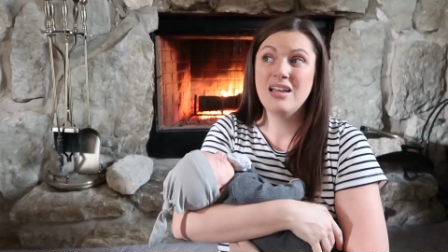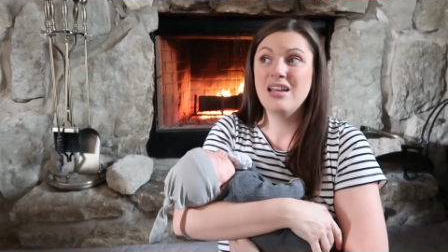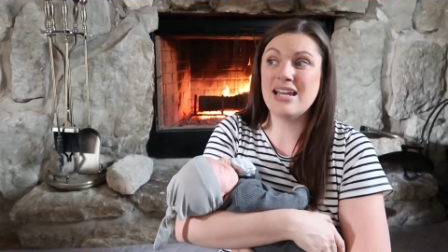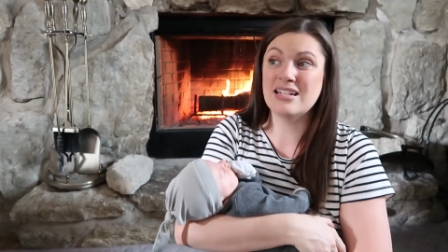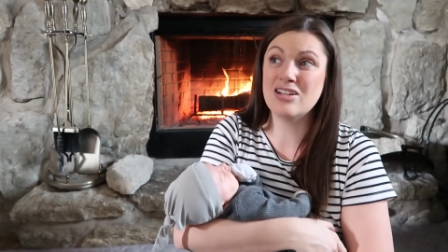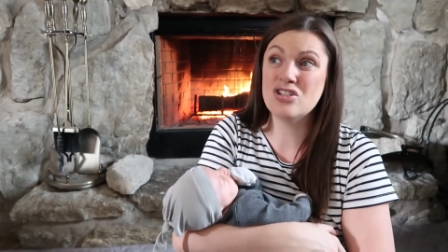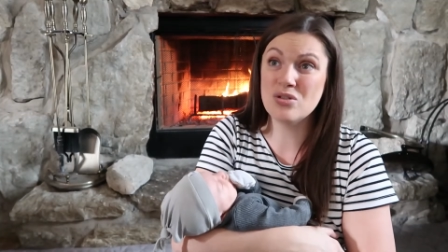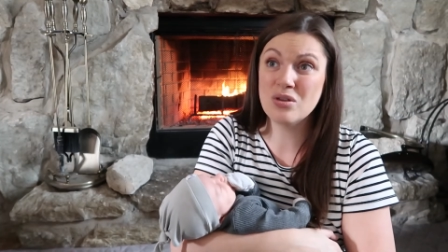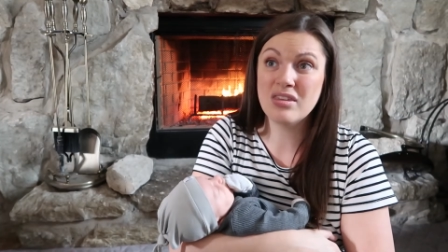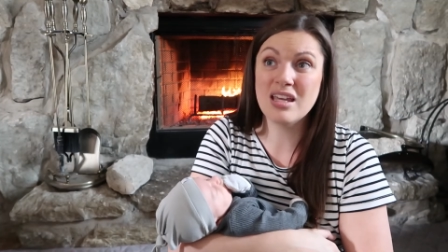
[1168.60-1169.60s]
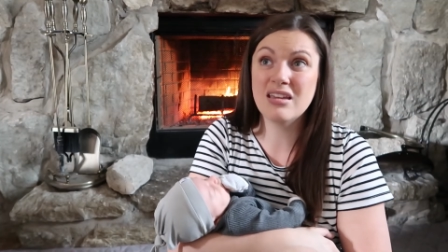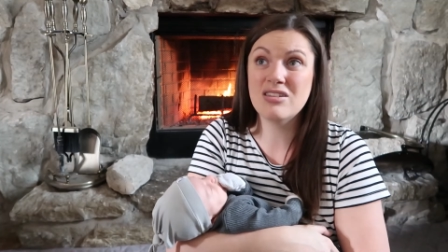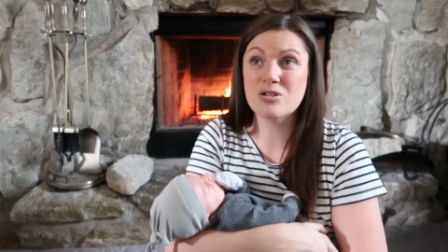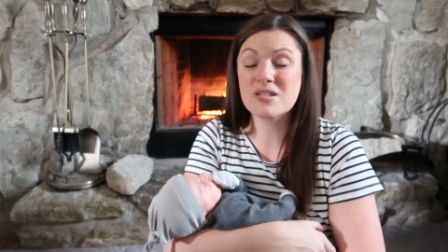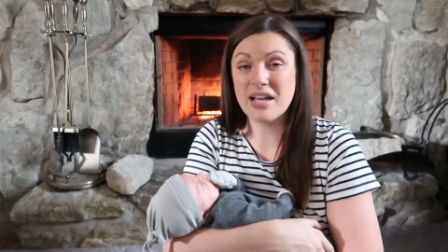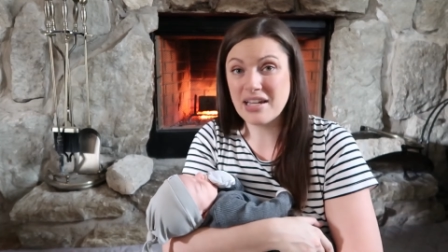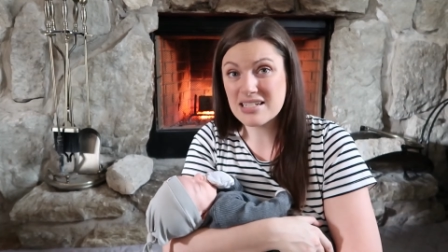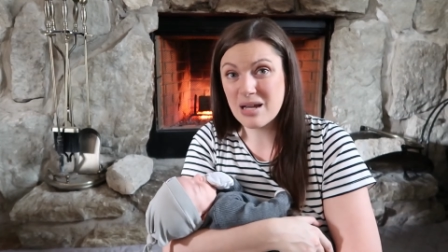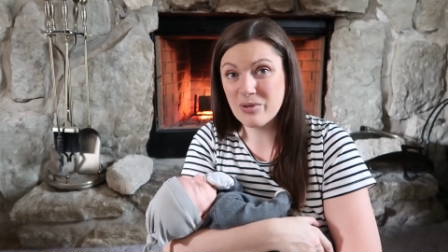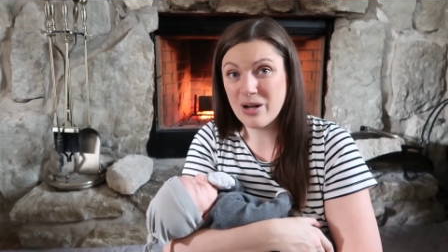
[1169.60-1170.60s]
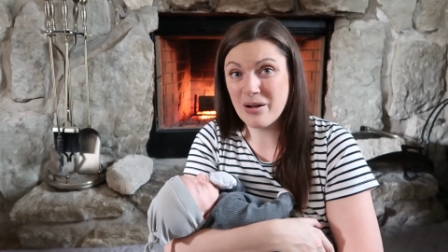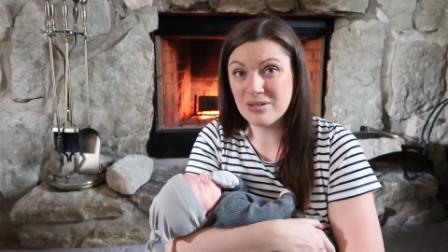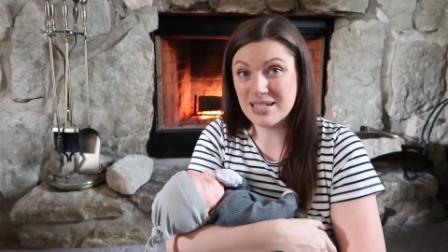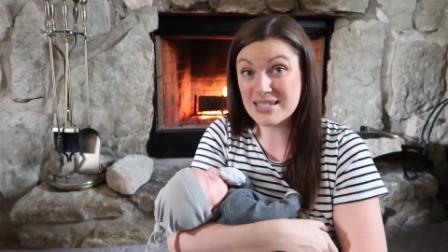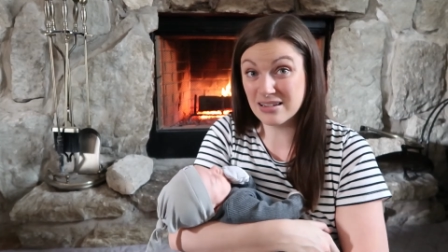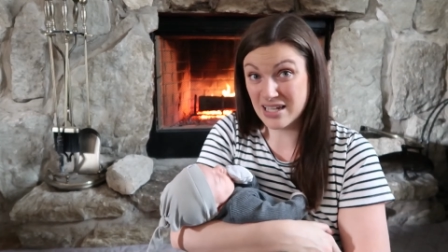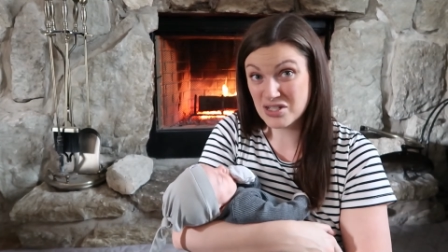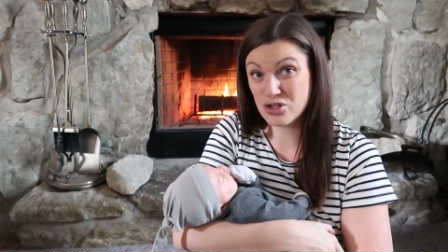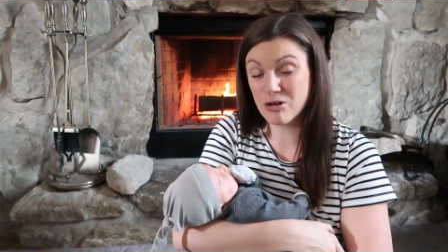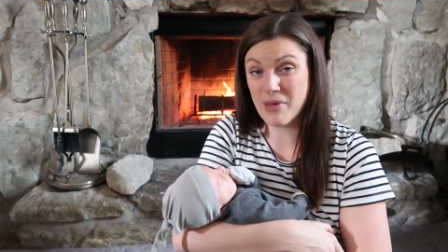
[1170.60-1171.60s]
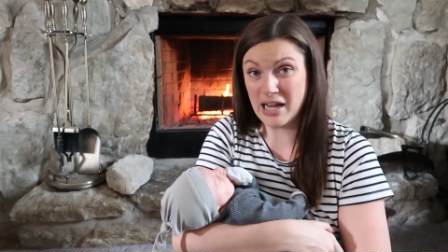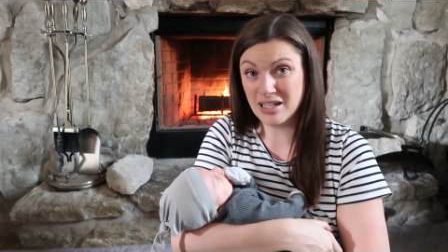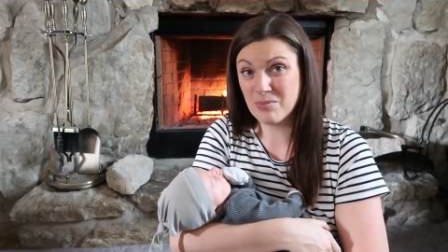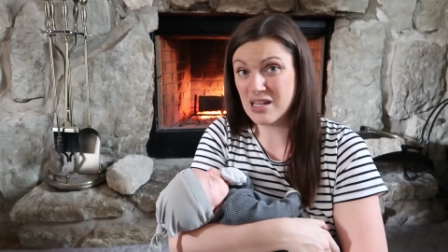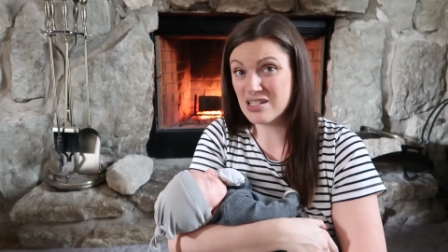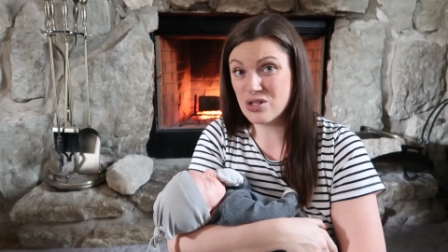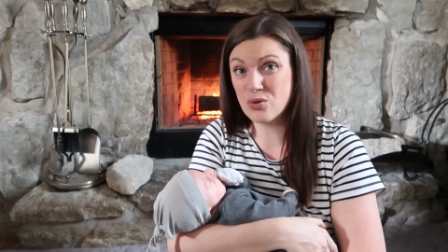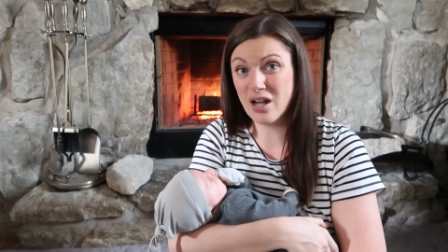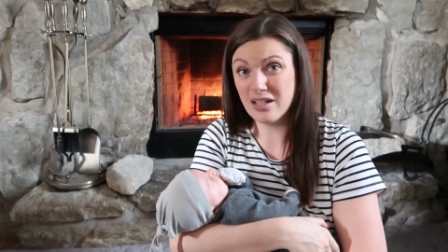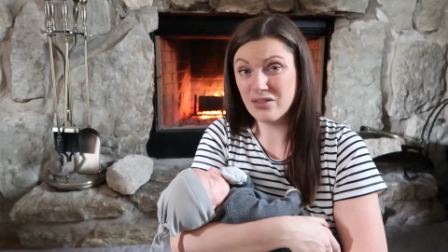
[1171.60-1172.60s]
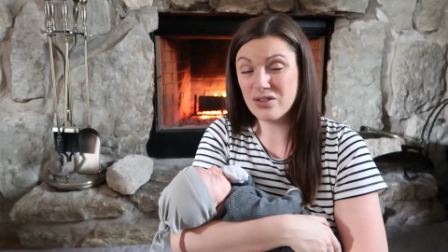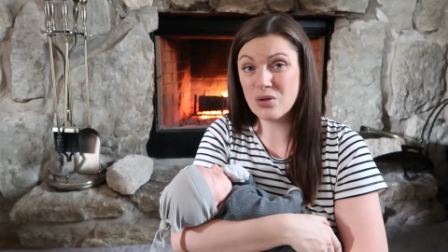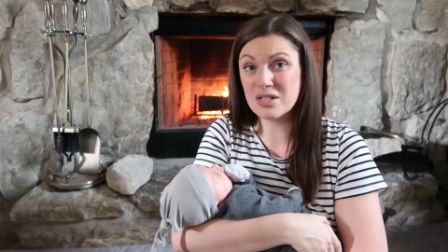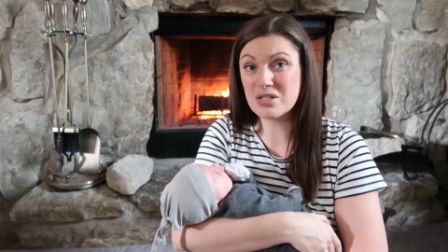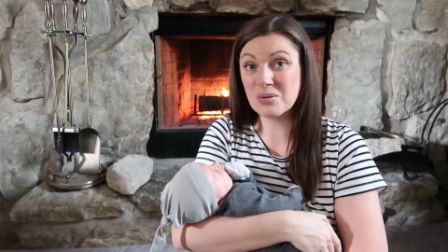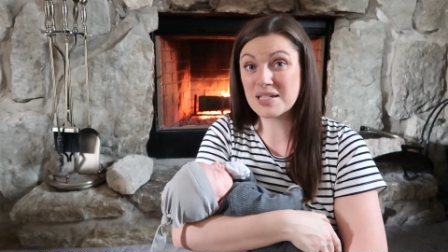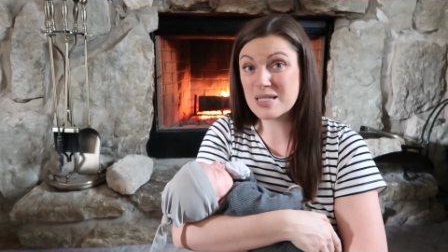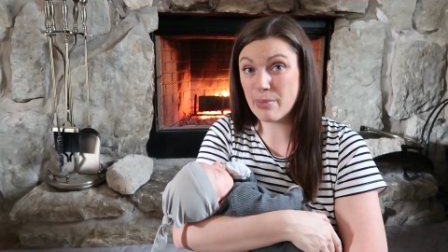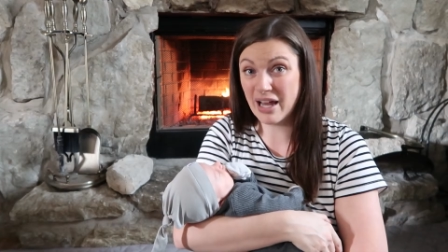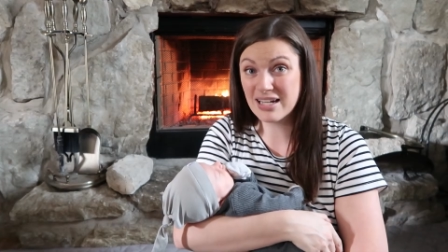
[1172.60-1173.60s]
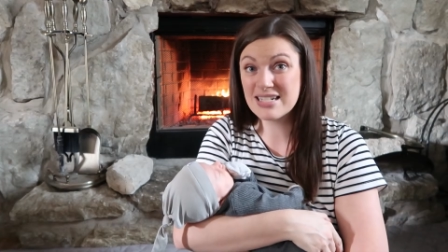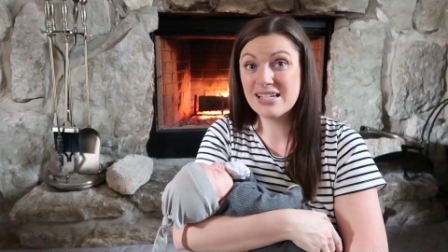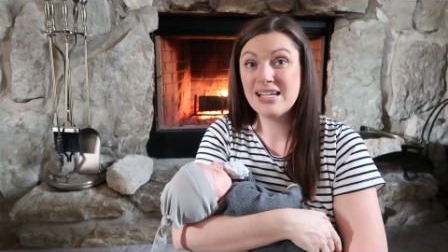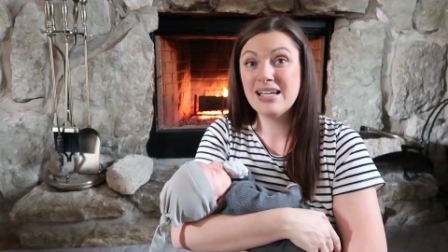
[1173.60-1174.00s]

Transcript: And I do think your second time around is less traumatic because you kind of know what to expect